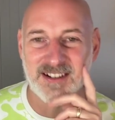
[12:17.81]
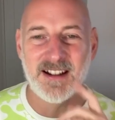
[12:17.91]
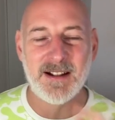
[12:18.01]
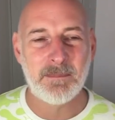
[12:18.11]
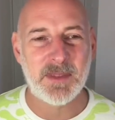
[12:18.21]
And
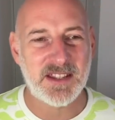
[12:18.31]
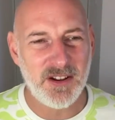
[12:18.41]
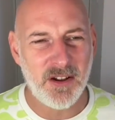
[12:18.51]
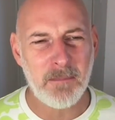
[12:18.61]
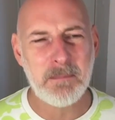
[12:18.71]
there's a
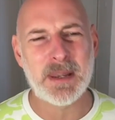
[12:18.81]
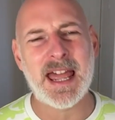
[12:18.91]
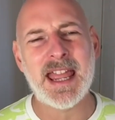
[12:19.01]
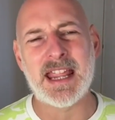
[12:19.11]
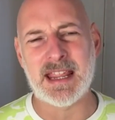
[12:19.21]
lot of
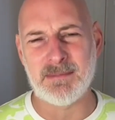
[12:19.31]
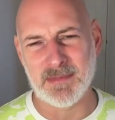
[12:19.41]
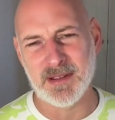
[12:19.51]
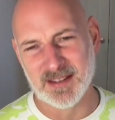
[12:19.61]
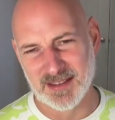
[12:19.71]

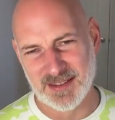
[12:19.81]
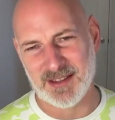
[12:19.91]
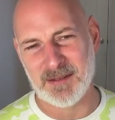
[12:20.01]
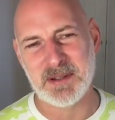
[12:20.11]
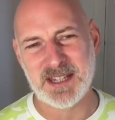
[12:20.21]
blame
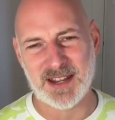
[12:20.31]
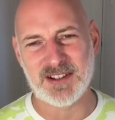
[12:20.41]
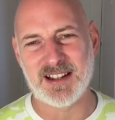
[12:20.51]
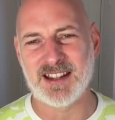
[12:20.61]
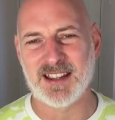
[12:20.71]
that
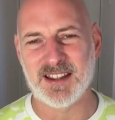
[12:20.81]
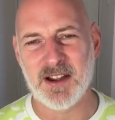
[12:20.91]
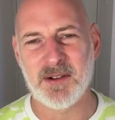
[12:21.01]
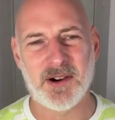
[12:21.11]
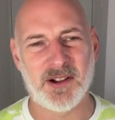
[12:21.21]
potentially can
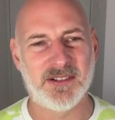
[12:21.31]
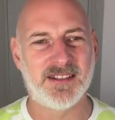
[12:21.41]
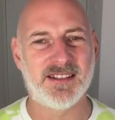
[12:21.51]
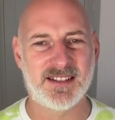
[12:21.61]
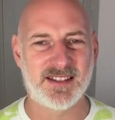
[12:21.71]
go
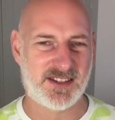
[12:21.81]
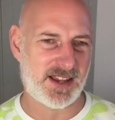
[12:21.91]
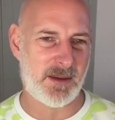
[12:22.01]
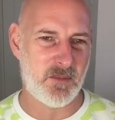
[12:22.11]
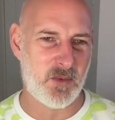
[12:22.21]
on
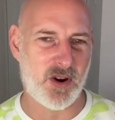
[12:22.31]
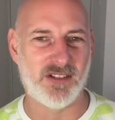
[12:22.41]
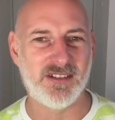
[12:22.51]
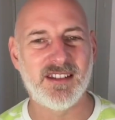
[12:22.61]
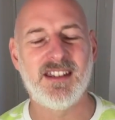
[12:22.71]

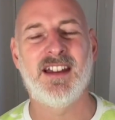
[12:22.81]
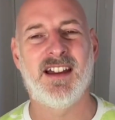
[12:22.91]
someone